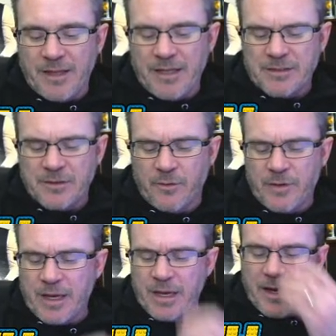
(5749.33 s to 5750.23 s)
That's
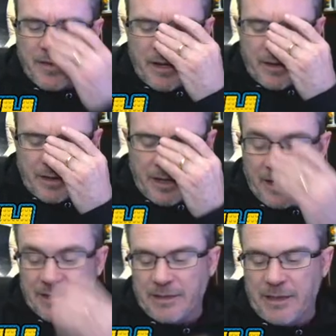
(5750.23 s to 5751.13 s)
okay, that, that
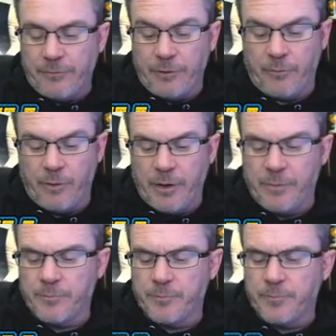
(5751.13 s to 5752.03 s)
next level anyway.
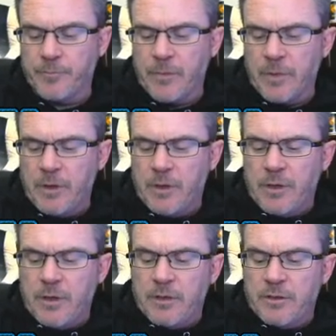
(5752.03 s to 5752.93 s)

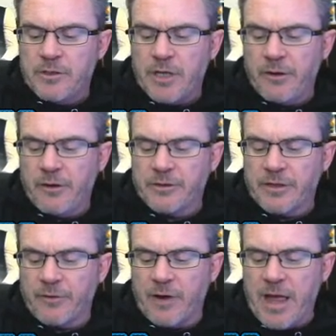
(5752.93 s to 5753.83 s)
Ninjago heroes have
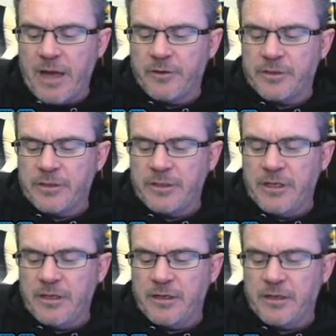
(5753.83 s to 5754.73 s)
their
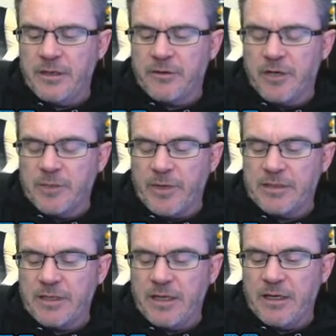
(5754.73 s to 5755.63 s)
accuracy increased by
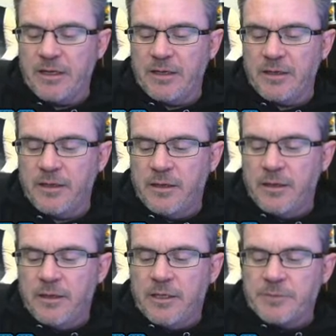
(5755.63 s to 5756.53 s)
10,
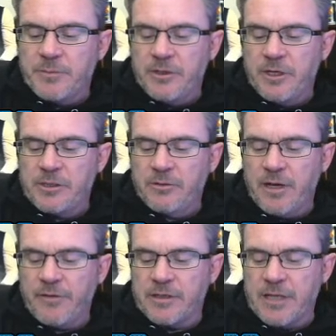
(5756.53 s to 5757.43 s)
Genjutsu
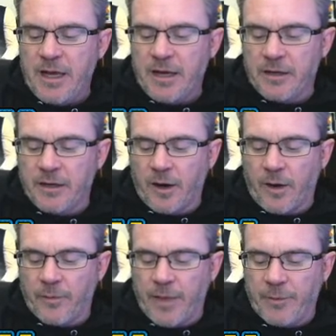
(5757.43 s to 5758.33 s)
have attack, air.
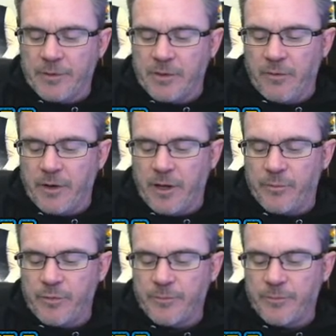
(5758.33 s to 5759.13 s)
That one's going up.